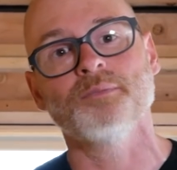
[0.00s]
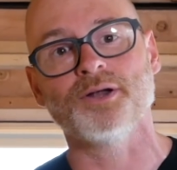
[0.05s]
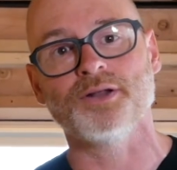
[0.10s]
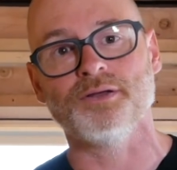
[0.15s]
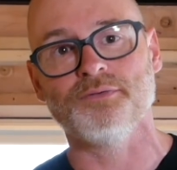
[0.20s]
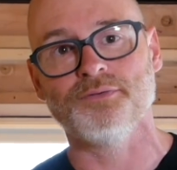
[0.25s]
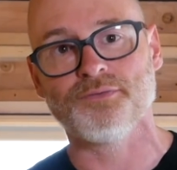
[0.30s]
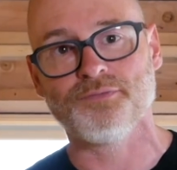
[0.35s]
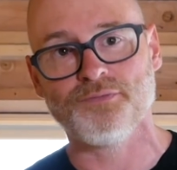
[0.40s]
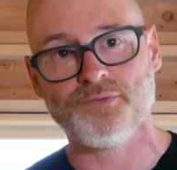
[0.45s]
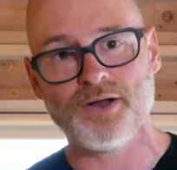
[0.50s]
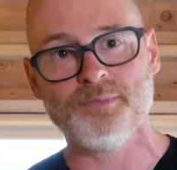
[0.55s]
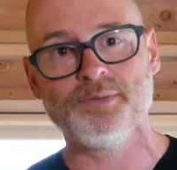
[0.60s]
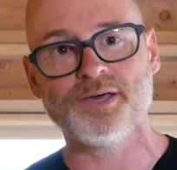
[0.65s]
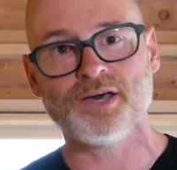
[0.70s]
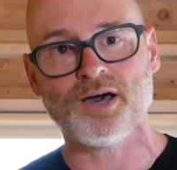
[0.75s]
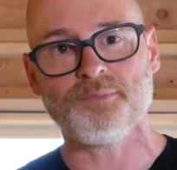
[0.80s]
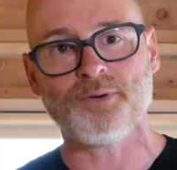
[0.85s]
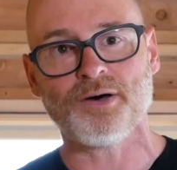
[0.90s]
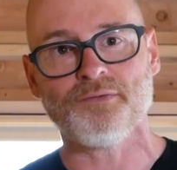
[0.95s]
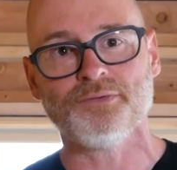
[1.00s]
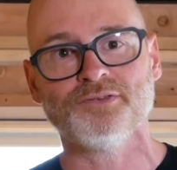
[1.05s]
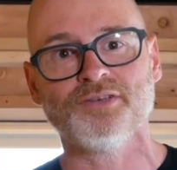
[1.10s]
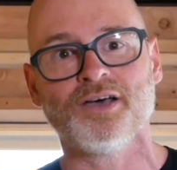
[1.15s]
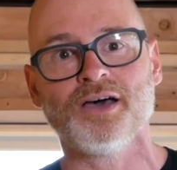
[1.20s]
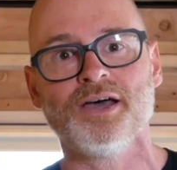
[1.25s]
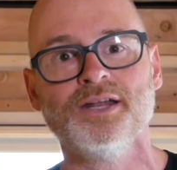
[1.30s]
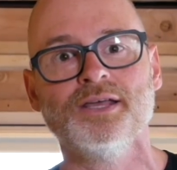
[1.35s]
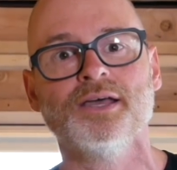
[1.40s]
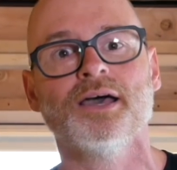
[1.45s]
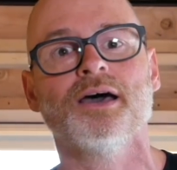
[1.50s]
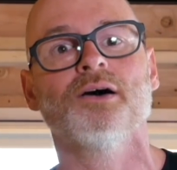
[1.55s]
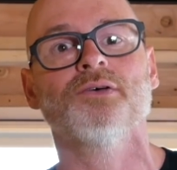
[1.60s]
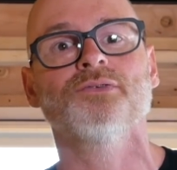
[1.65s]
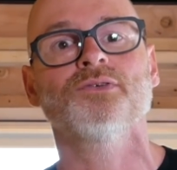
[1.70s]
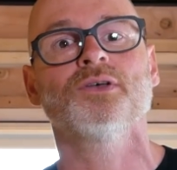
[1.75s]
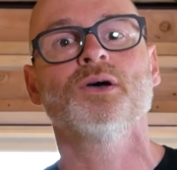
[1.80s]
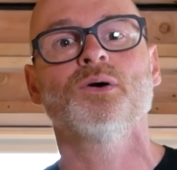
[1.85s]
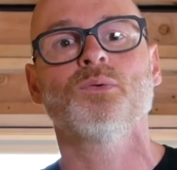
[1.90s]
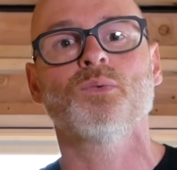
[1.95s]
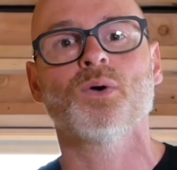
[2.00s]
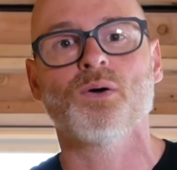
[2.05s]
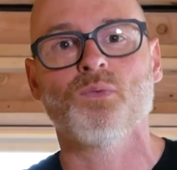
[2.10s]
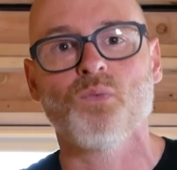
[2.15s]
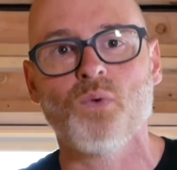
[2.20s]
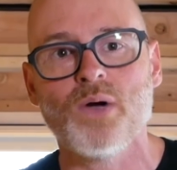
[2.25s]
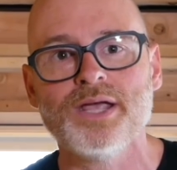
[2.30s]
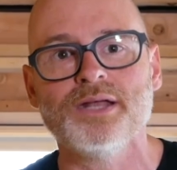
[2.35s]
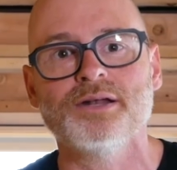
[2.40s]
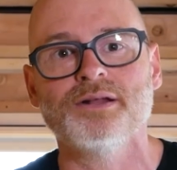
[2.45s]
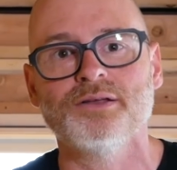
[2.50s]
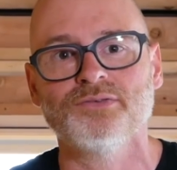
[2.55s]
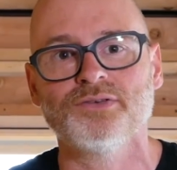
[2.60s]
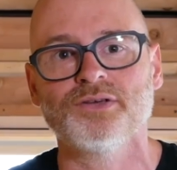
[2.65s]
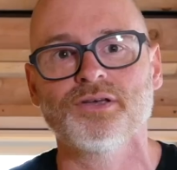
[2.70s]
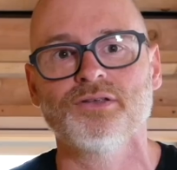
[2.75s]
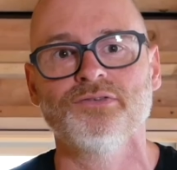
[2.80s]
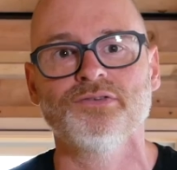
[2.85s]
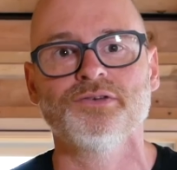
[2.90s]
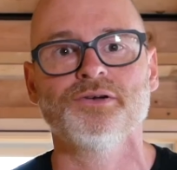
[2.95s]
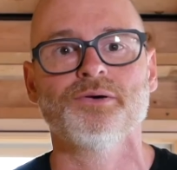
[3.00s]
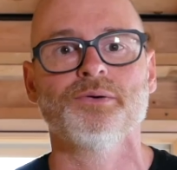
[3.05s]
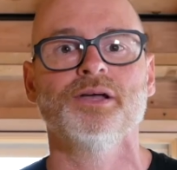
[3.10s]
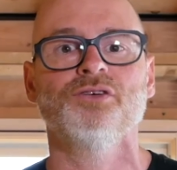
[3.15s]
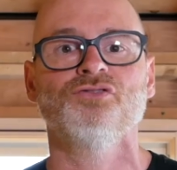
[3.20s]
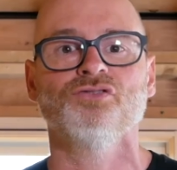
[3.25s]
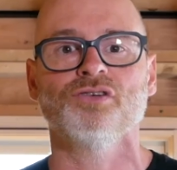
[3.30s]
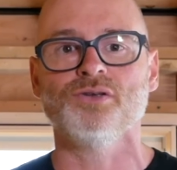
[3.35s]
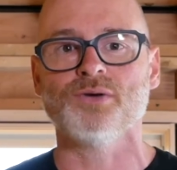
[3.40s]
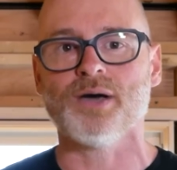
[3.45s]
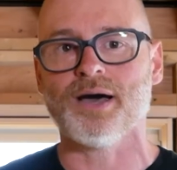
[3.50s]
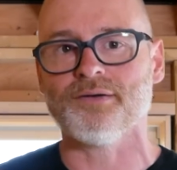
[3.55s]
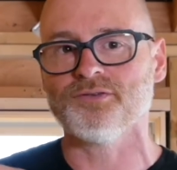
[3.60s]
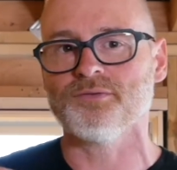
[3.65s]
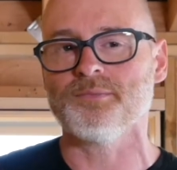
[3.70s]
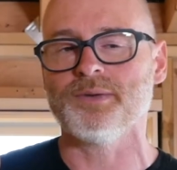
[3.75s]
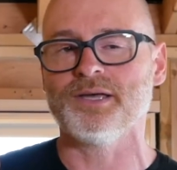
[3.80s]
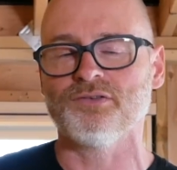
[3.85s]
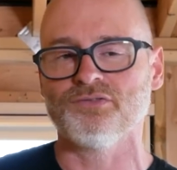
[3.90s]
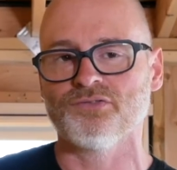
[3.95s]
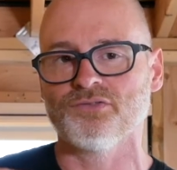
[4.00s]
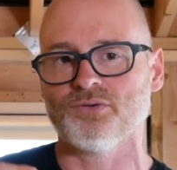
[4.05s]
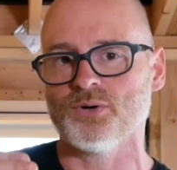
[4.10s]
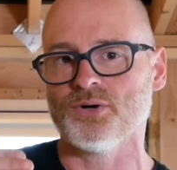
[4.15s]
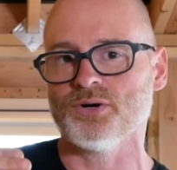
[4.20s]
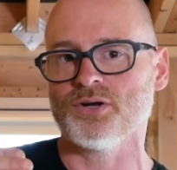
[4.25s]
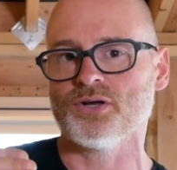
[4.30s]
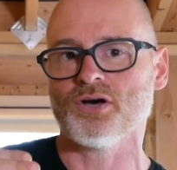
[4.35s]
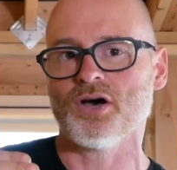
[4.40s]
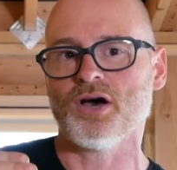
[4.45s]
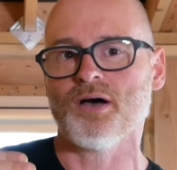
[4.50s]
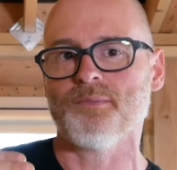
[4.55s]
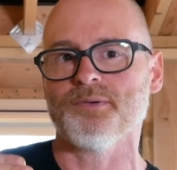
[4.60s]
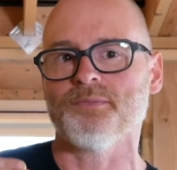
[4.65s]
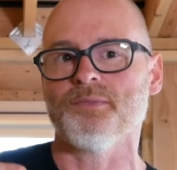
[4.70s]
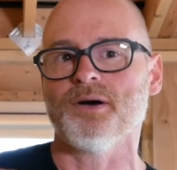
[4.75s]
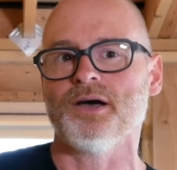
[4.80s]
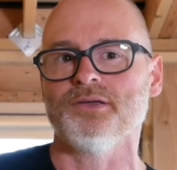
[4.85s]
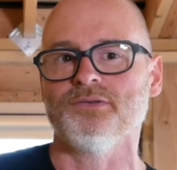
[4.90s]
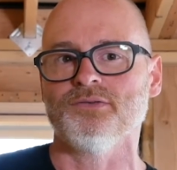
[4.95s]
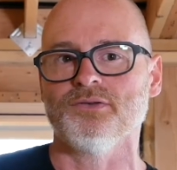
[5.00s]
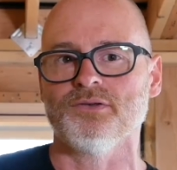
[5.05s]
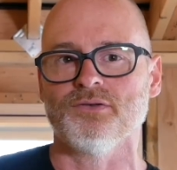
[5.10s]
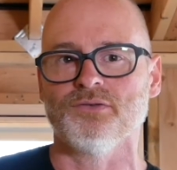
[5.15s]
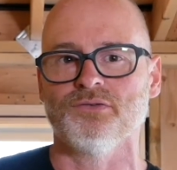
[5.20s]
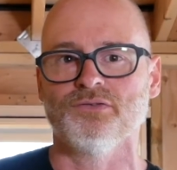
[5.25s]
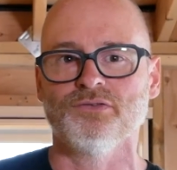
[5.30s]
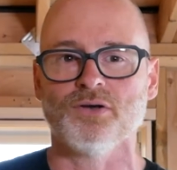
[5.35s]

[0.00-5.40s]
But if you're framing up off a tiny house where weight is a consideration, you have to make certain compromises.